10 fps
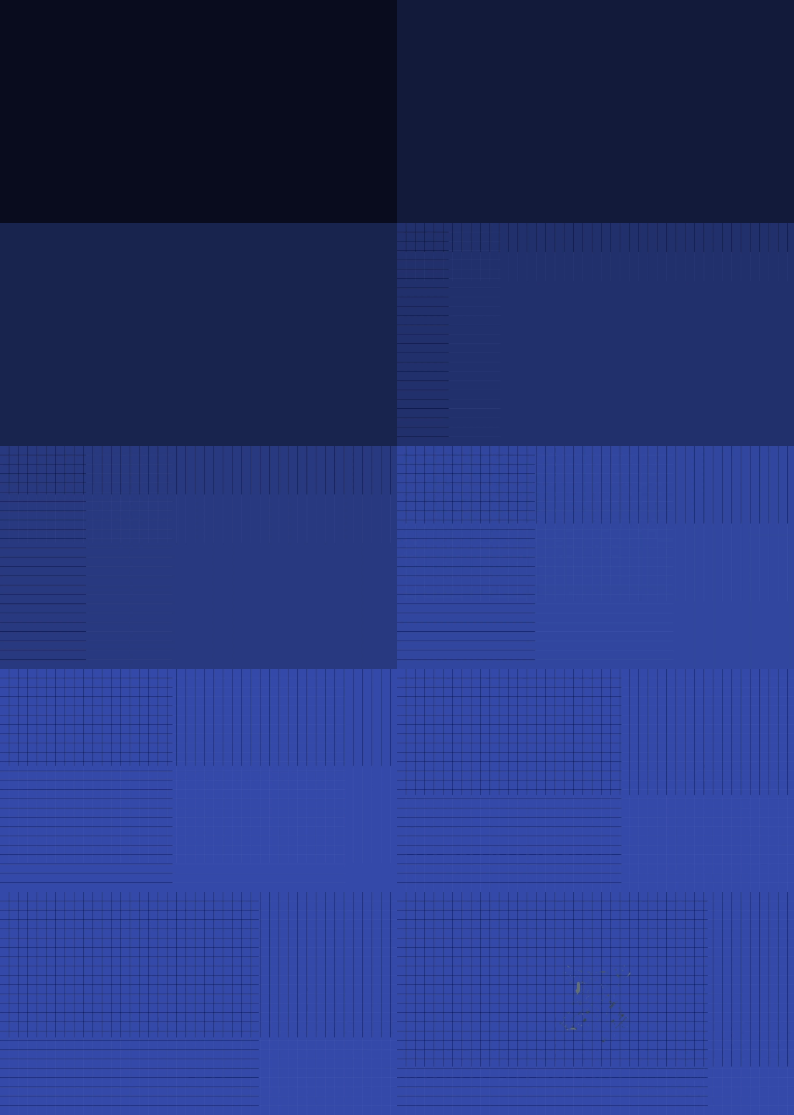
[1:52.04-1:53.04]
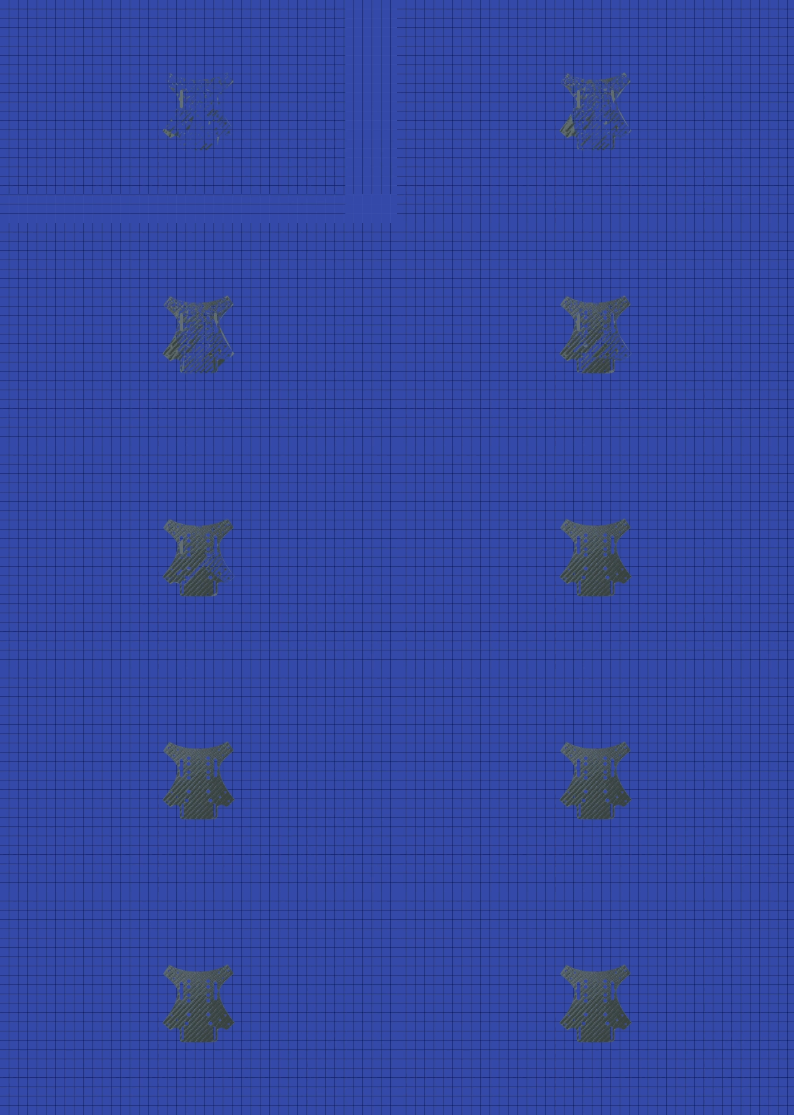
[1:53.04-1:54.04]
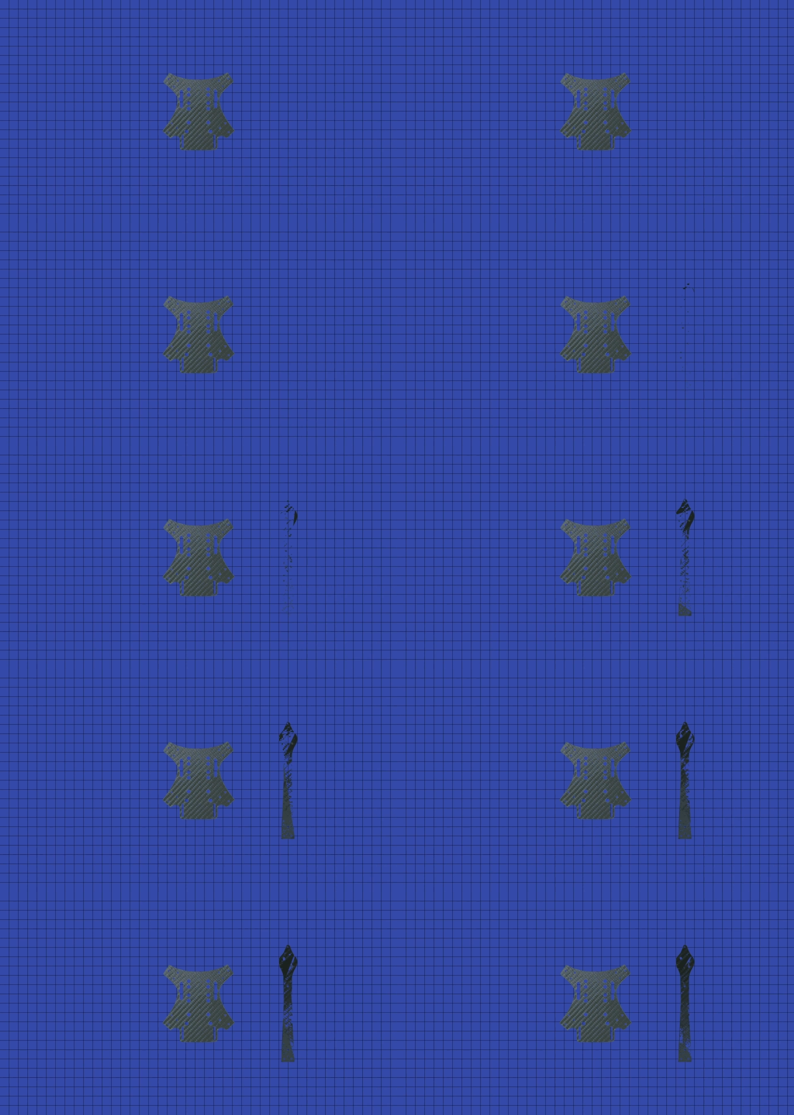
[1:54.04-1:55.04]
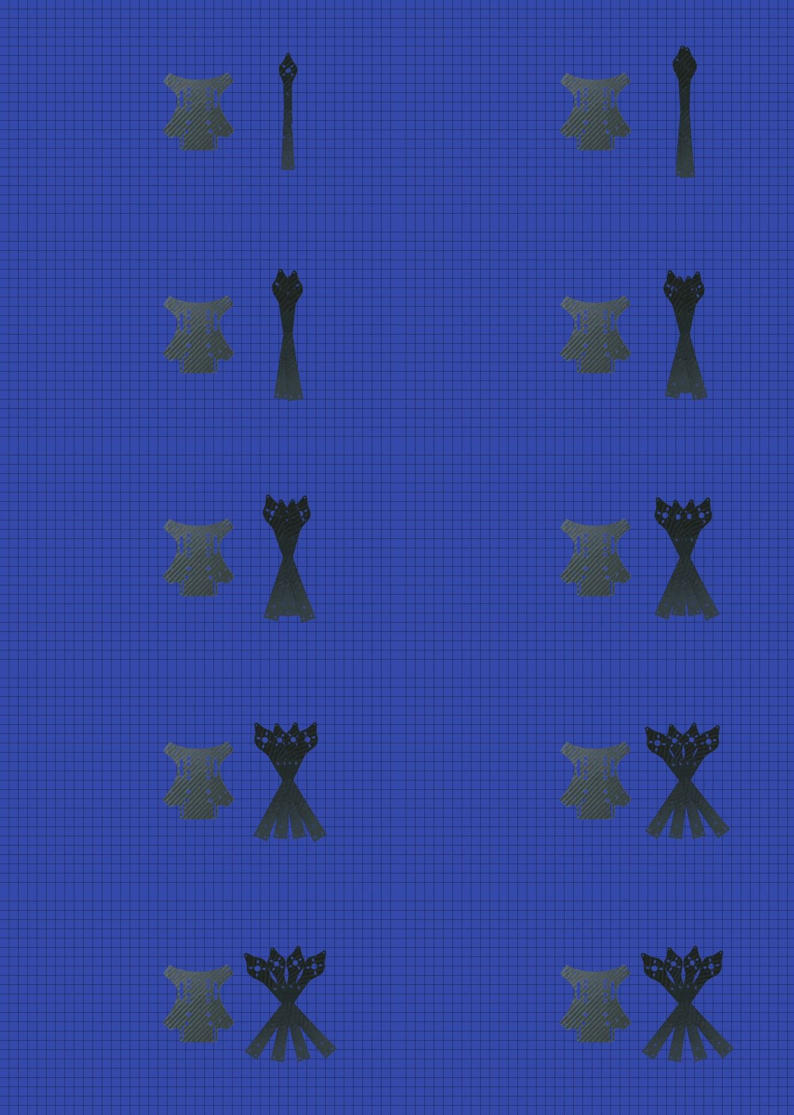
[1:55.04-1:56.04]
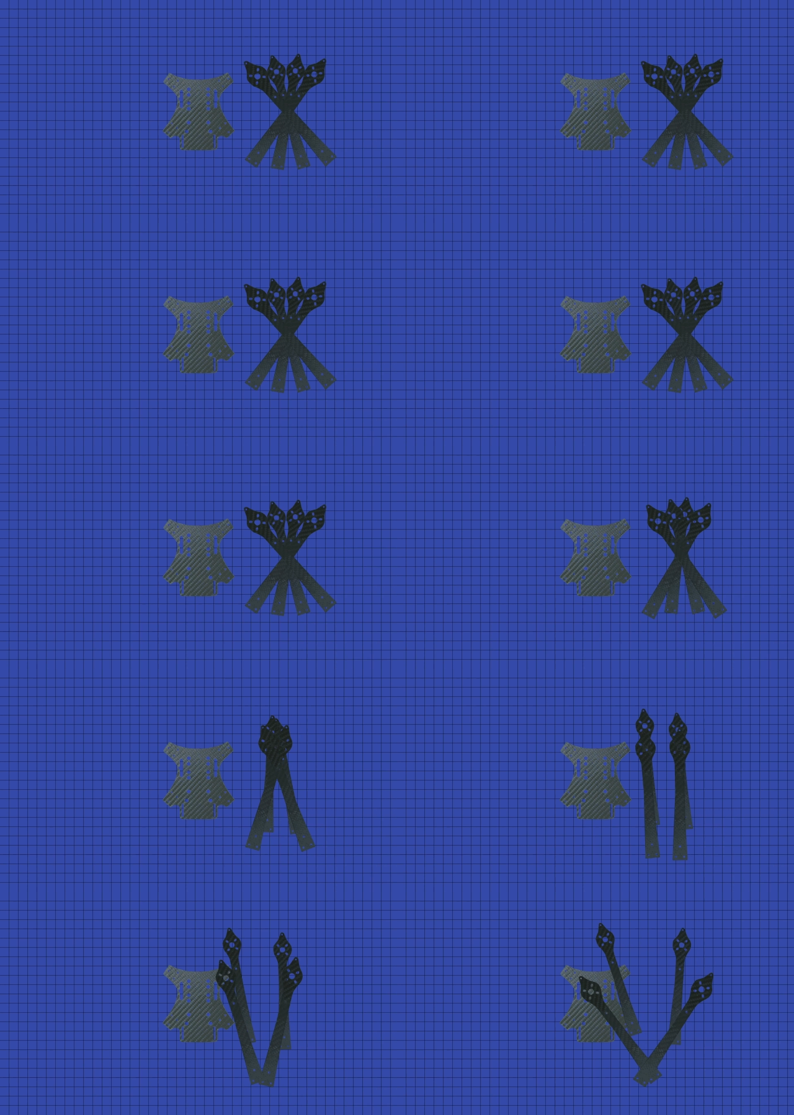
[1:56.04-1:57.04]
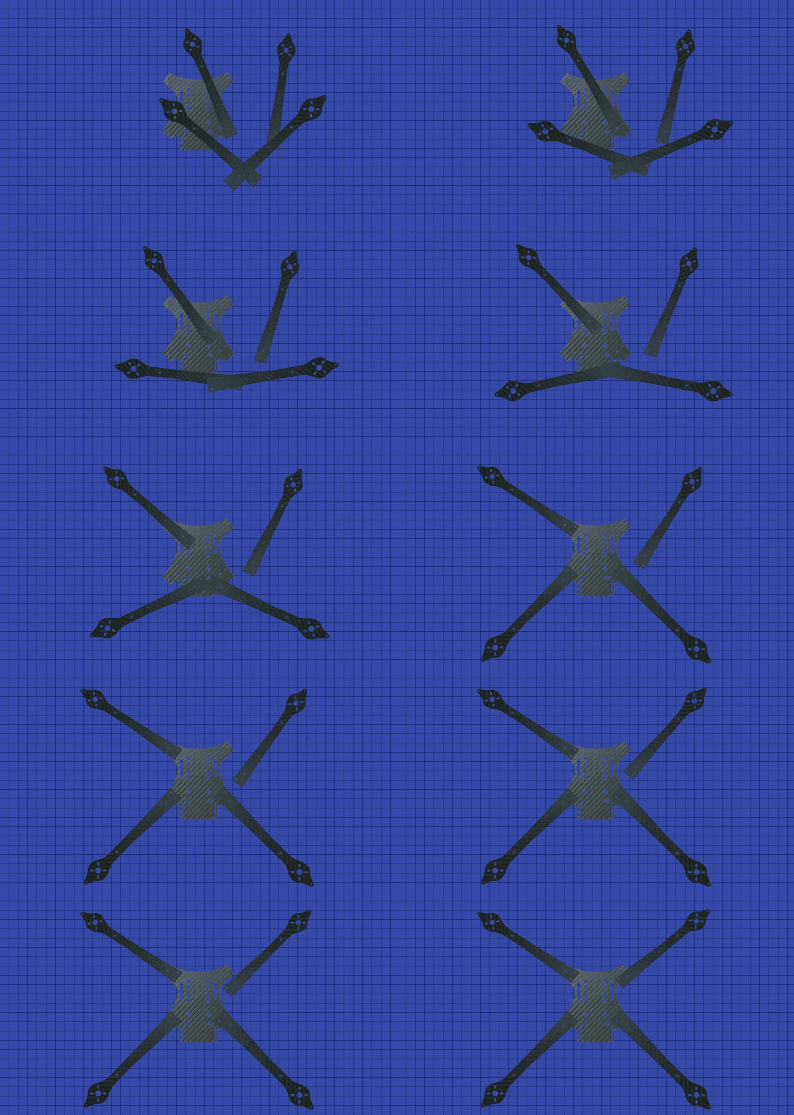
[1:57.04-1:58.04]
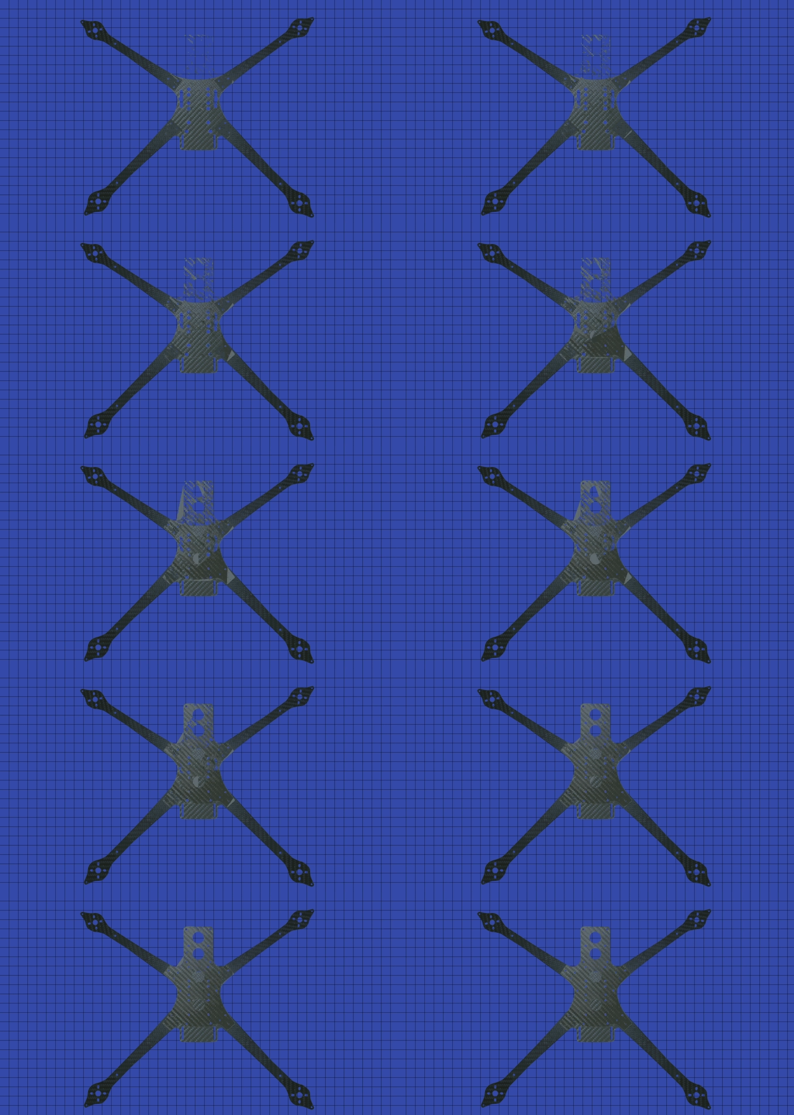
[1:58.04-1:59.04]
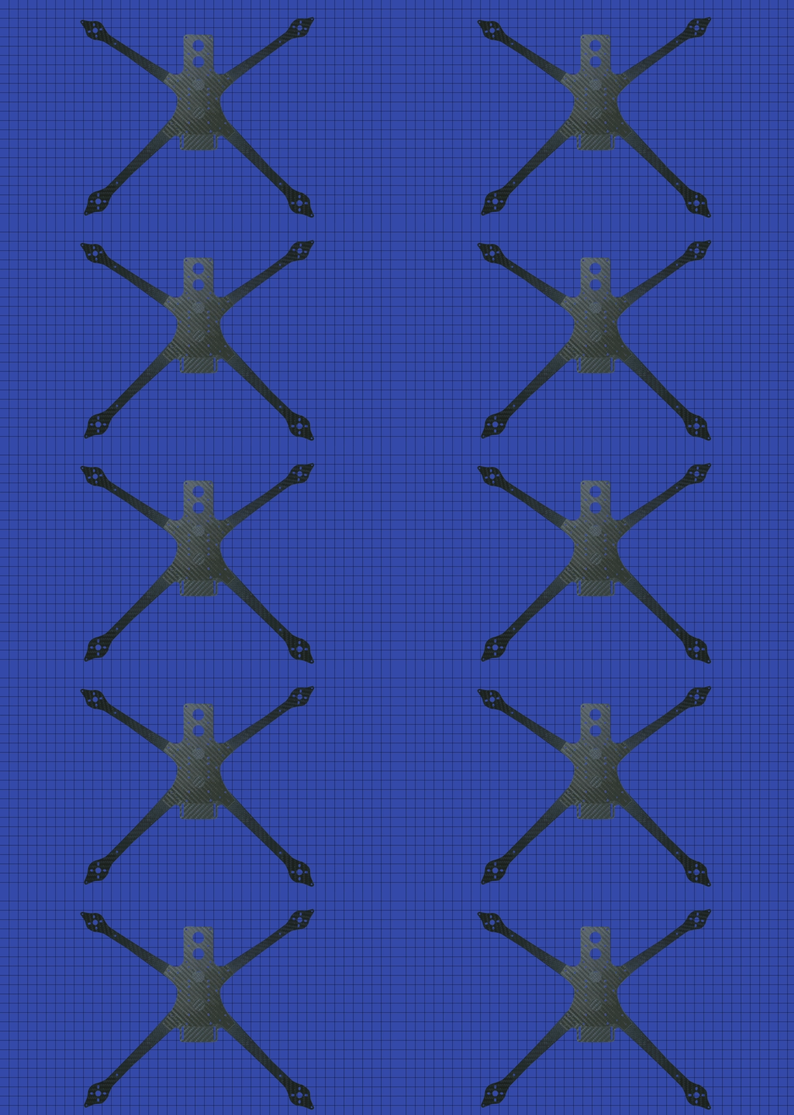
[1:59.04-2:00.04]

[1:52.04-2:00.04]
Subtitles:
No face is visible, so there are no lips to read.